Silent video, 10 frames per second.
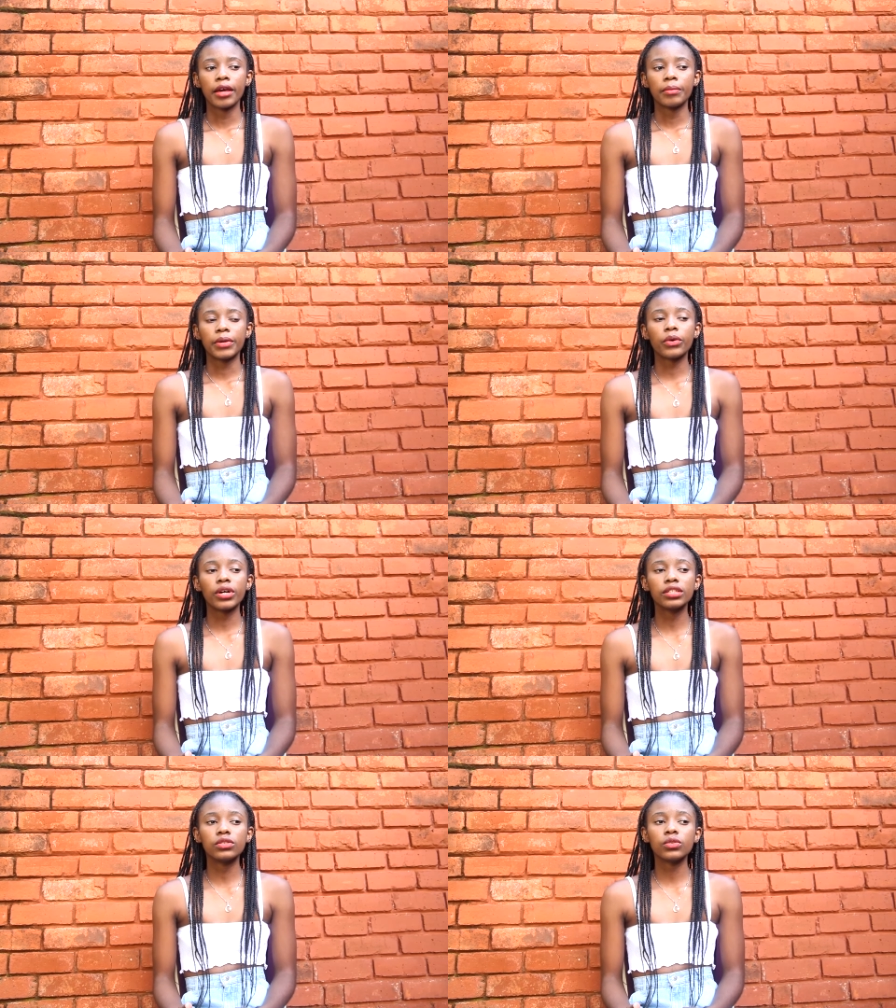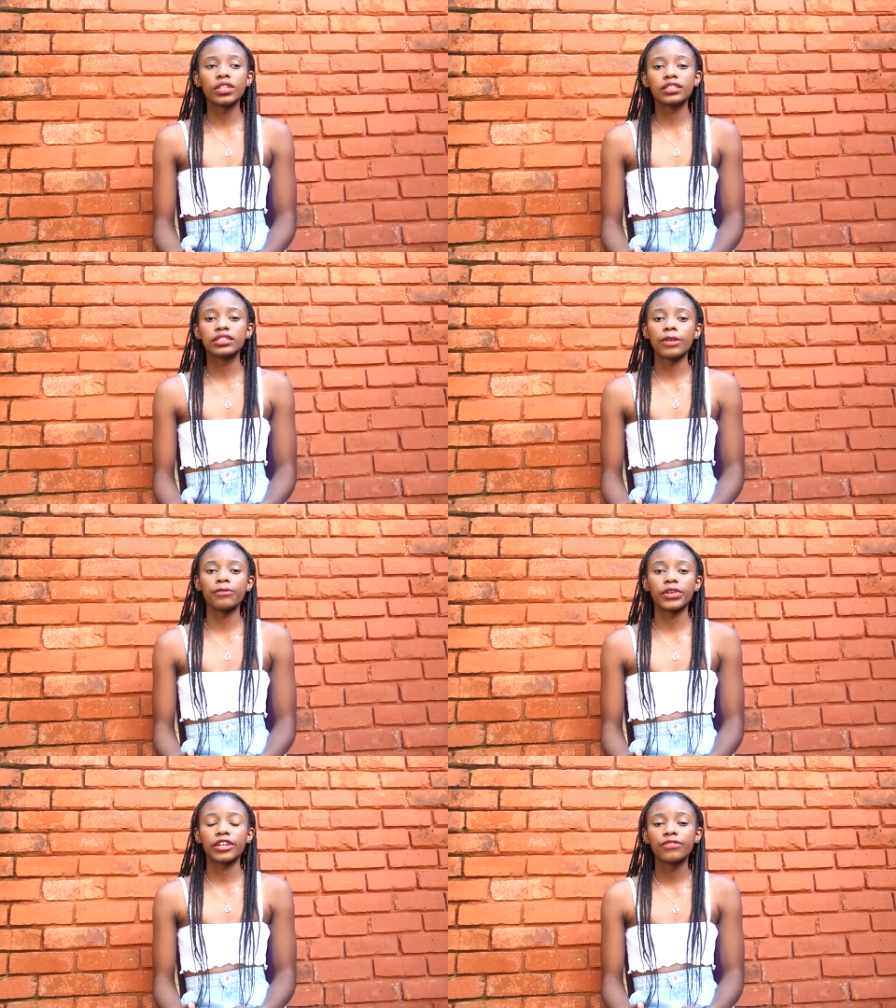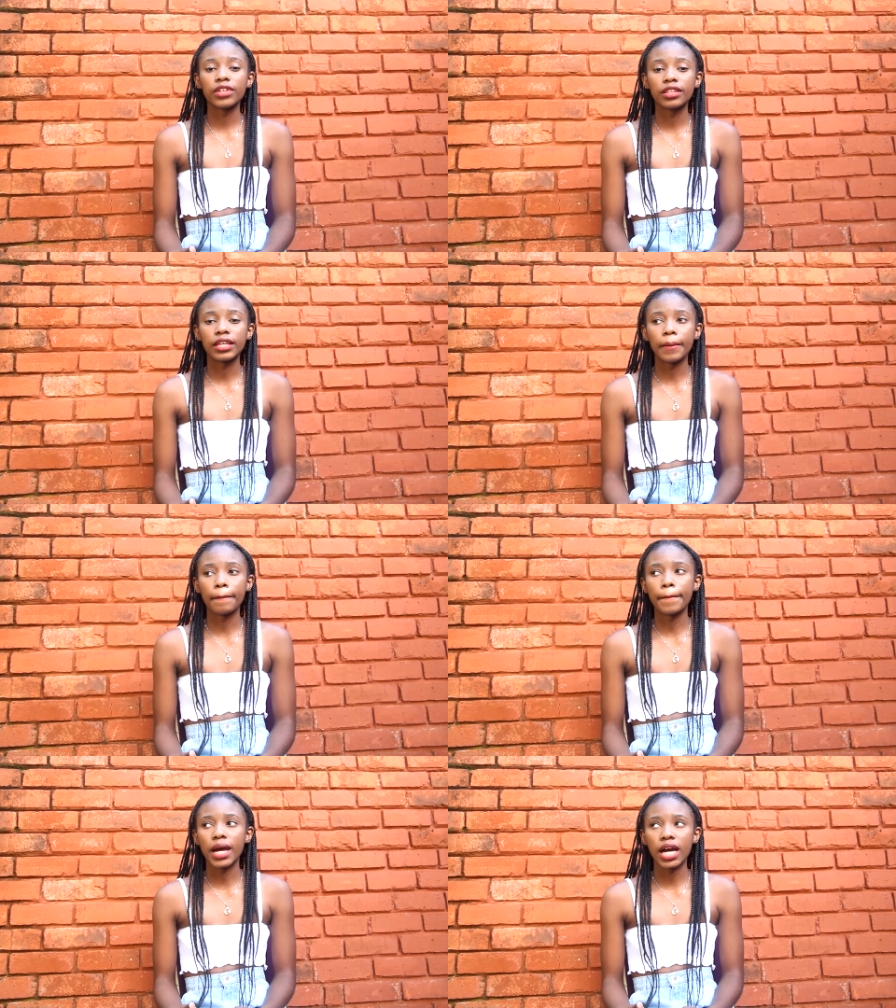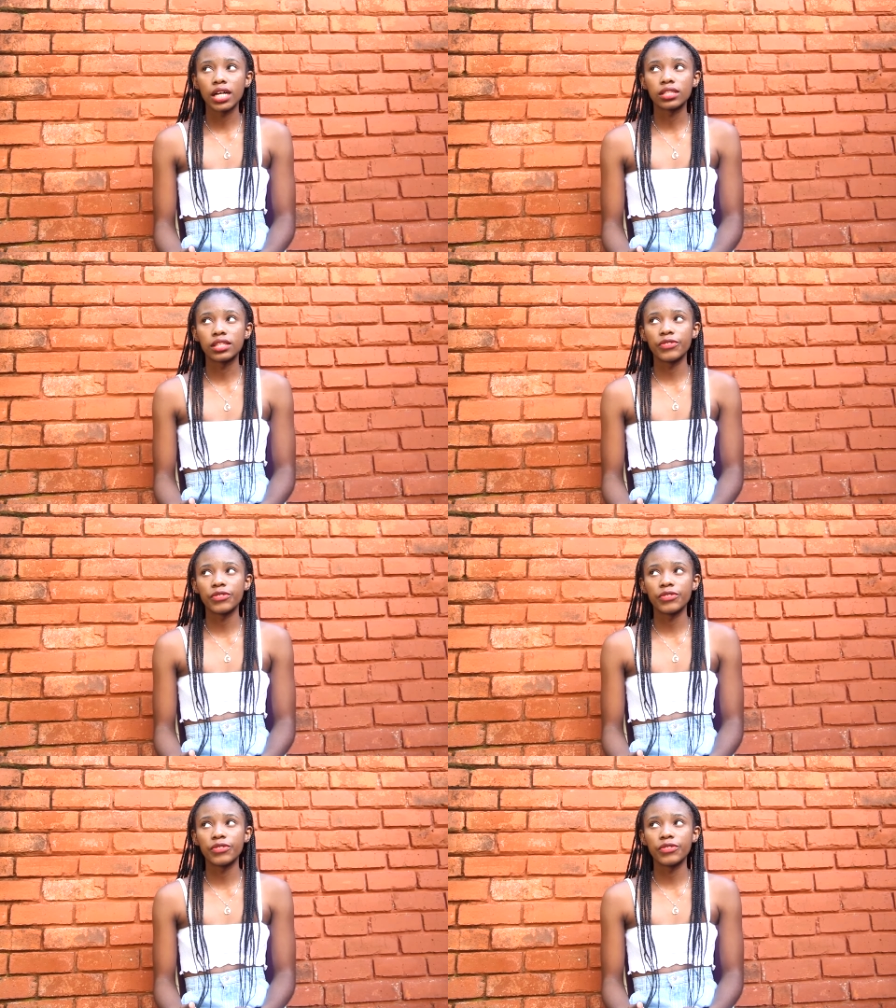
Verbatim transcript: because you know there's a time for everything but